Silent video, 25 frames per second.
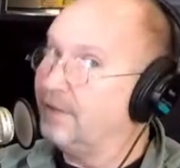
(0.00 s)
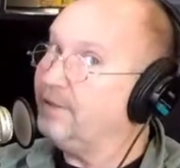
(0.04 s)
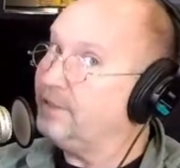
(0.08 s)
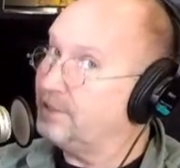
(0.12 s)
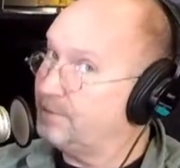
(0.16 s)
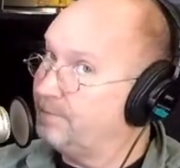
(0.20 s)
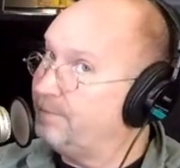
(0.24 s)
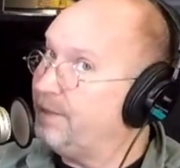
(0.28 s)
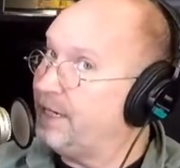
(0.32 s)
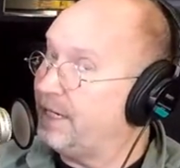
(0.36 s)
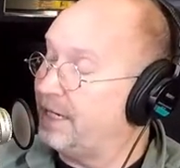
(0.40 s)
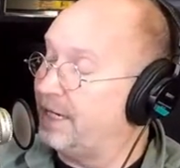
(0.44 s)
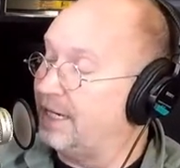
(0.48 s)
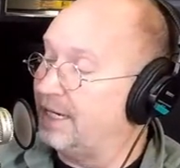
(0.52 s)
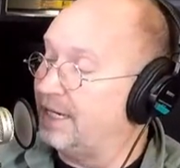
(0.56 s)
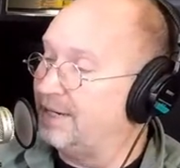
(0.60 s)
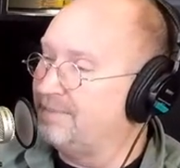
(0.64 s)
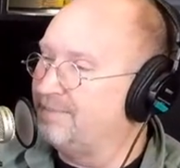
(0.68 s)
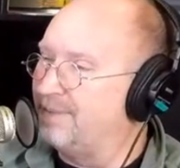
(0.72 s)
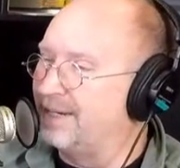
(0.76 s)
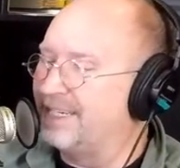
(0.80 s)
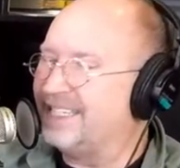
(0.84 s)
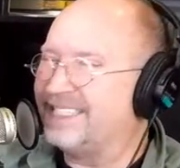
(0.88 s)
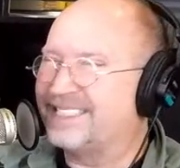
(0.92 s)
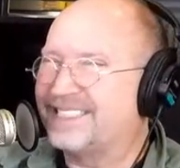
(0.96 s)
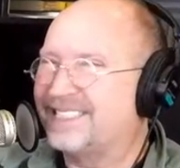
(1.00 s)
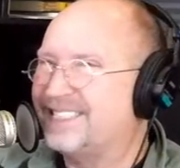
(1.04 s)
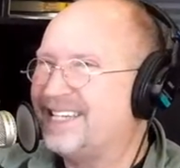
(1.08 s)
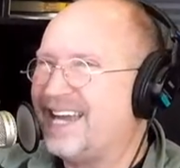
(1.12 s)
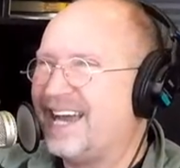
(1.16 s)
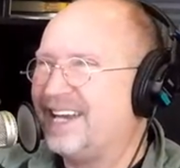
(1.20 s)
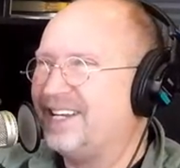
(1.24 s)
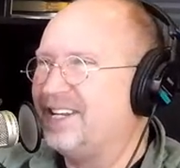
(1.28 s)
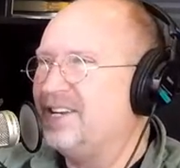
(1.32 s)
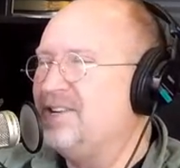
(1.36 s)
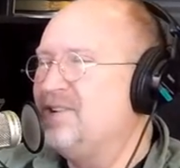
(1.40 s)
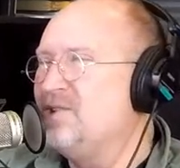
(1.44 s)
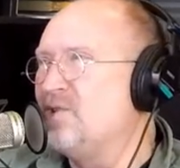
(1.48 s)
Now it's big, but it's
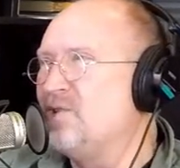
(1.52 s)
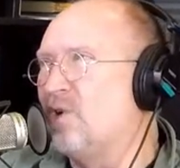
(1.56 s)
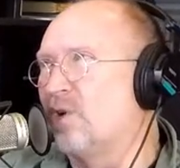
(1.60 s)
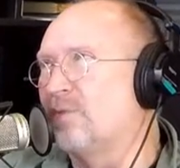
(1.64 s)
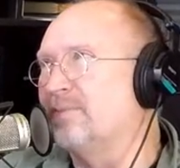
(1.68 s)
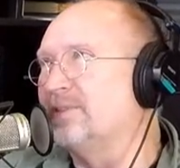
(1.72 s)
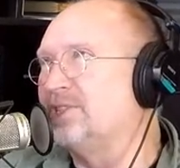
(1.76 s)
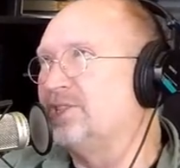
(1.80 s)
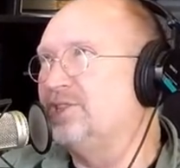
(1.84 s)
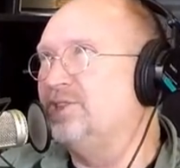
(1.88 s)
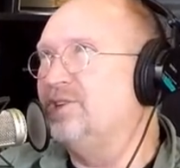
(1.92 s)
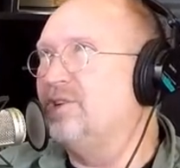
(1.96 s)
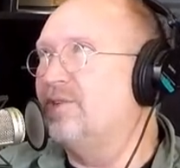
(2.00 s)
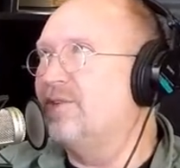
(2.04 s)
not enormous.